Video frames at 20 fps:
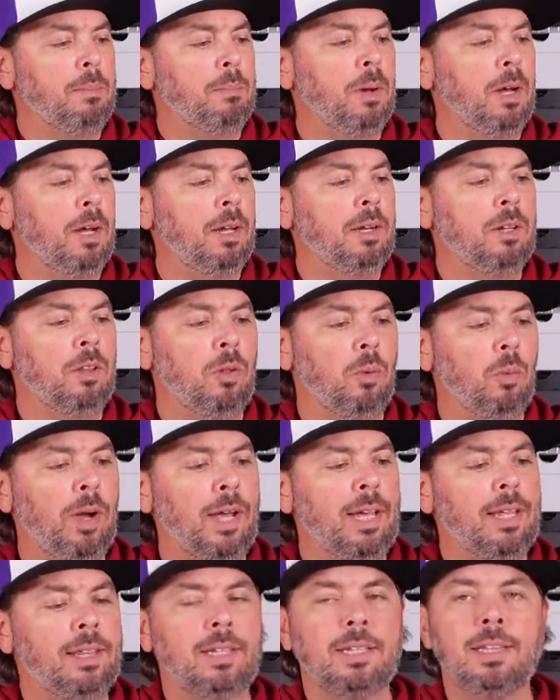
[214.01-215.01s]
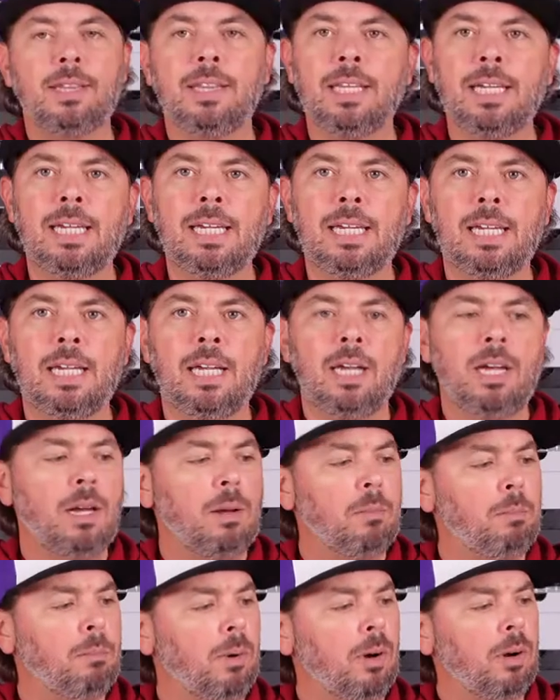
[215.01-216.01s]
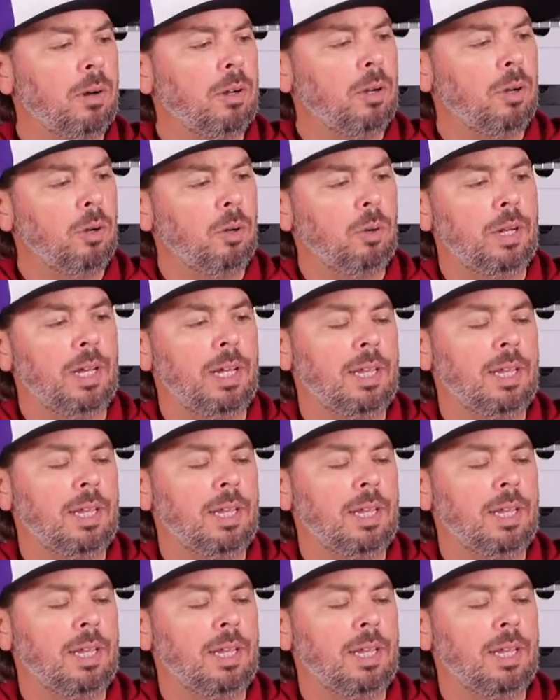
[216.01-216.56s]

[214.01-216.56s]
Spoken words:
But the way that the barcode